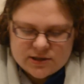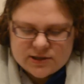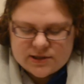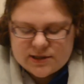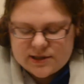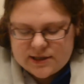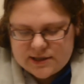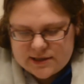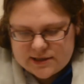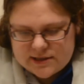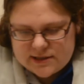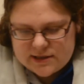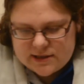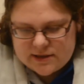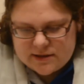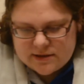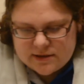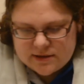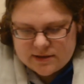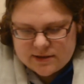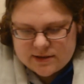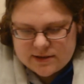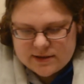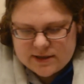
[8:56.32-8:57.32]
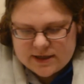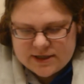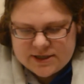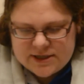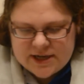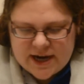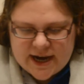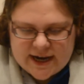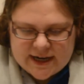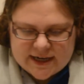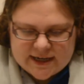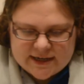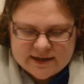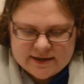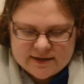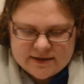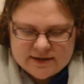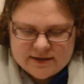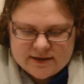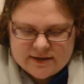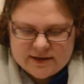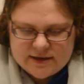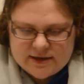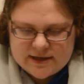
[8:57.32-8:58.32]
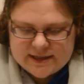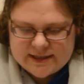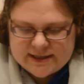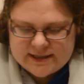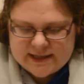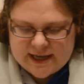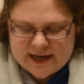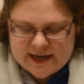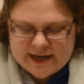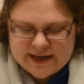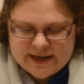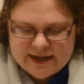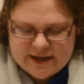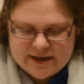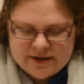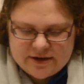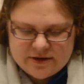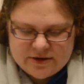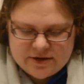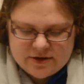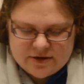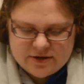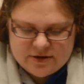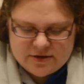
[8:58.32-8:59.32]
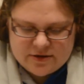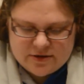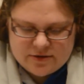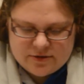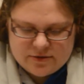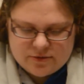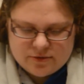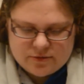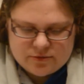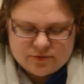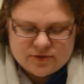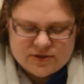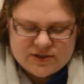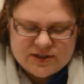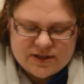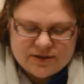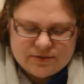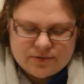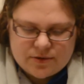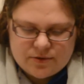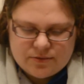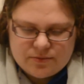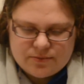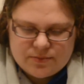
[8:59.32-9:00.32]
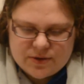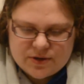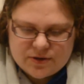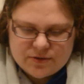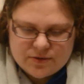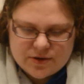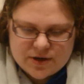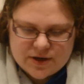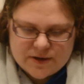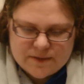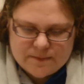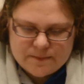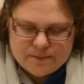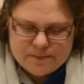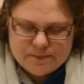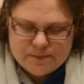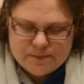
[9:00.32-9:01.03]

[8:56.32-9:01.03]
So let's see. A Jack, a Sally or zero would be great.